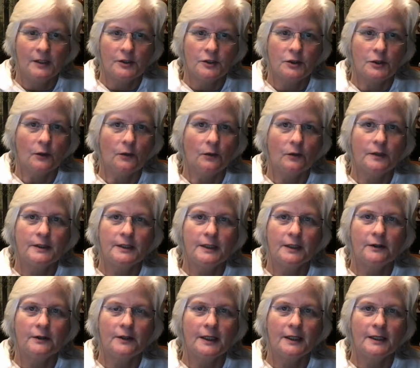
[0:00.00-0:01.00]
So
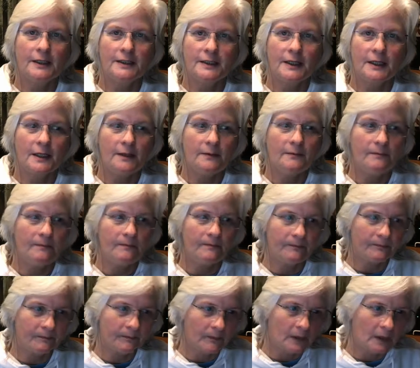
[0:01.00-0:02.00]
until next time,
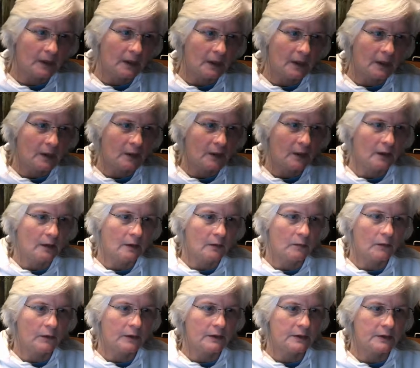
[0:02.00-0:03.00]

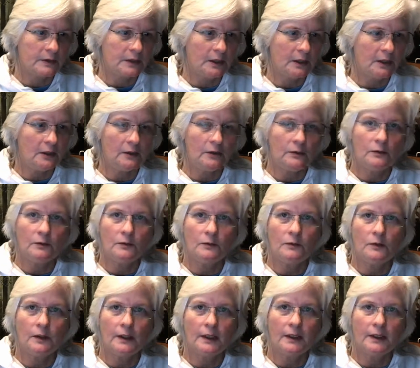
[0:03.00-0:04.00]
we'll see
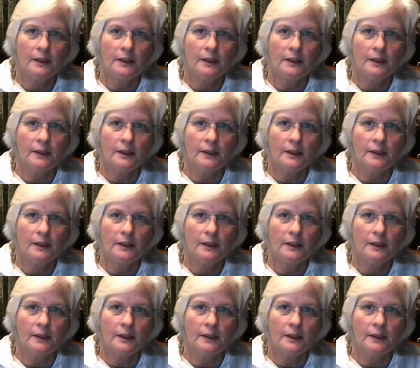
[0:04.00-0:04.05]
you